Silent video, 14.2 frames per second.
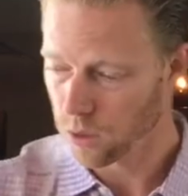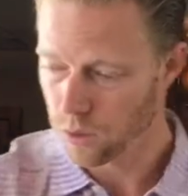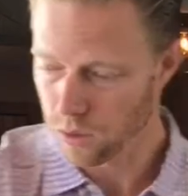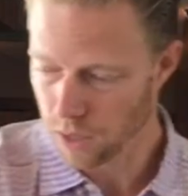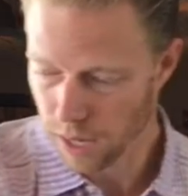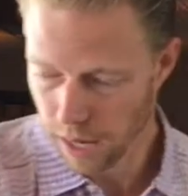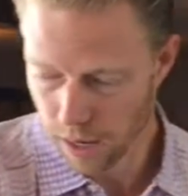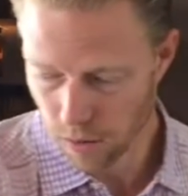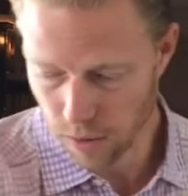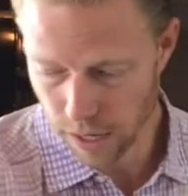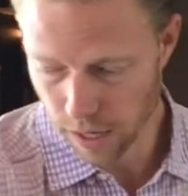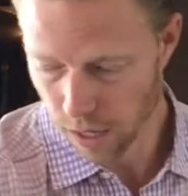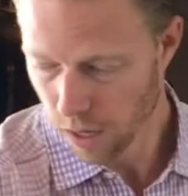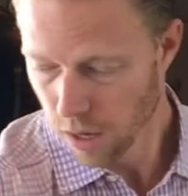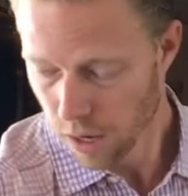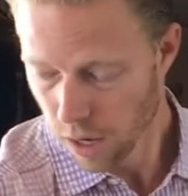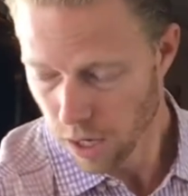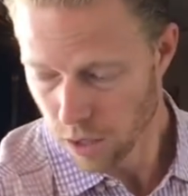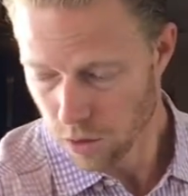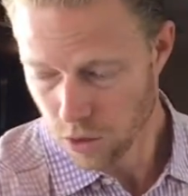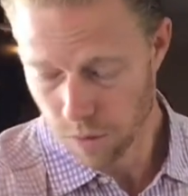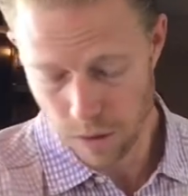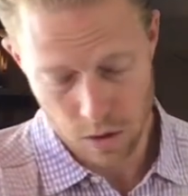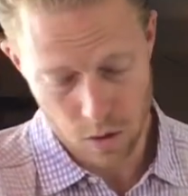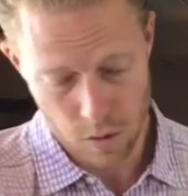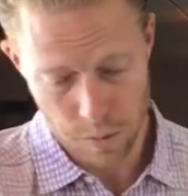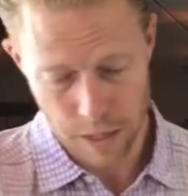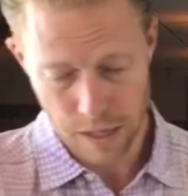do is they kind of like some of the
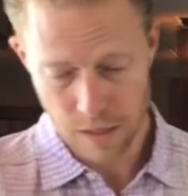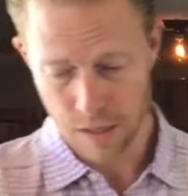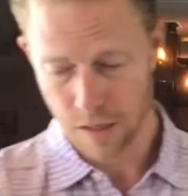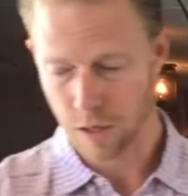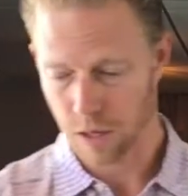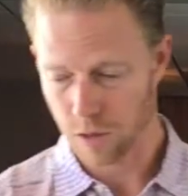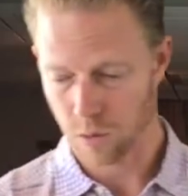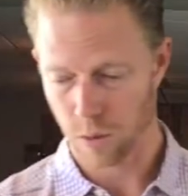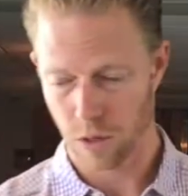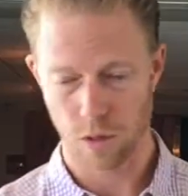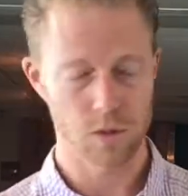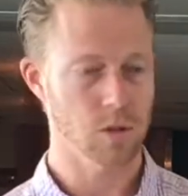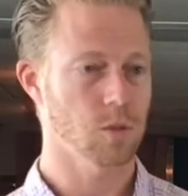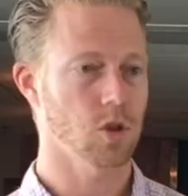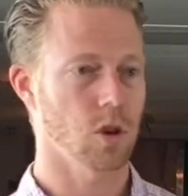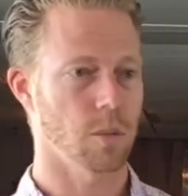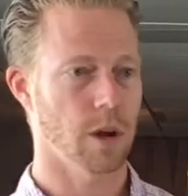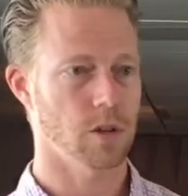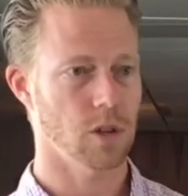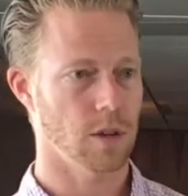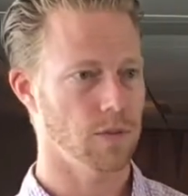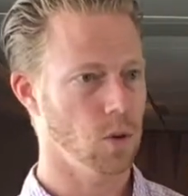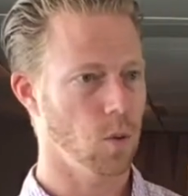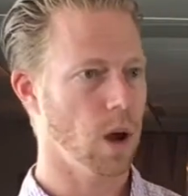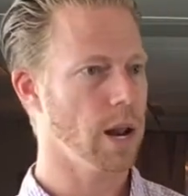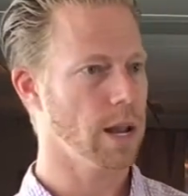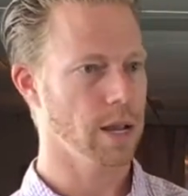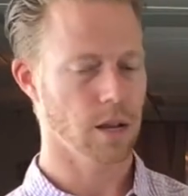newer pieces because we use them so much. If you
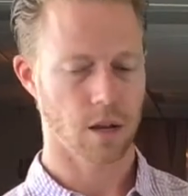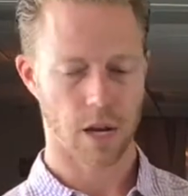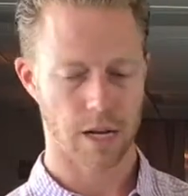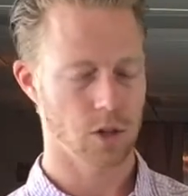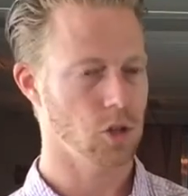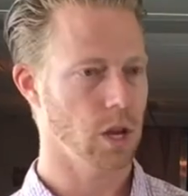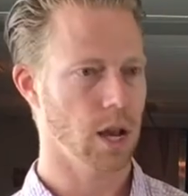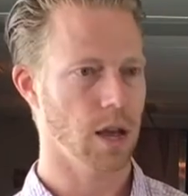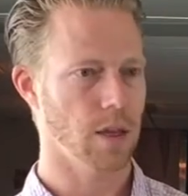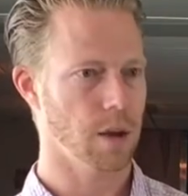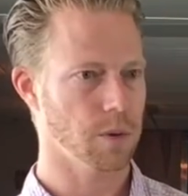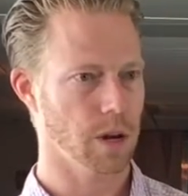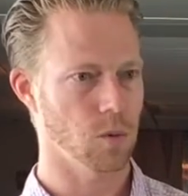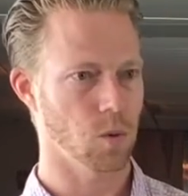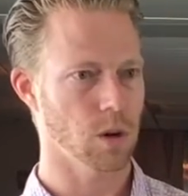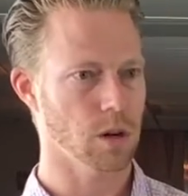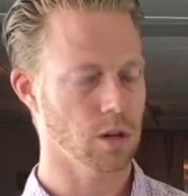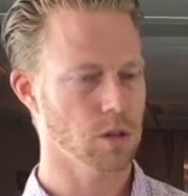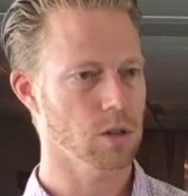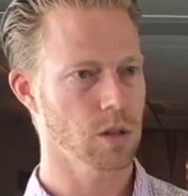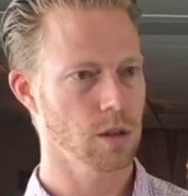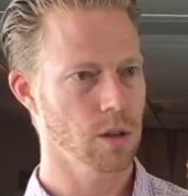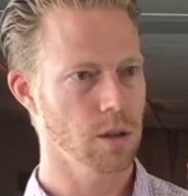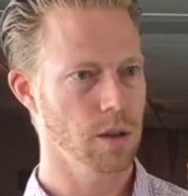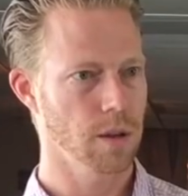want, I could kind of show you how the upgrade works.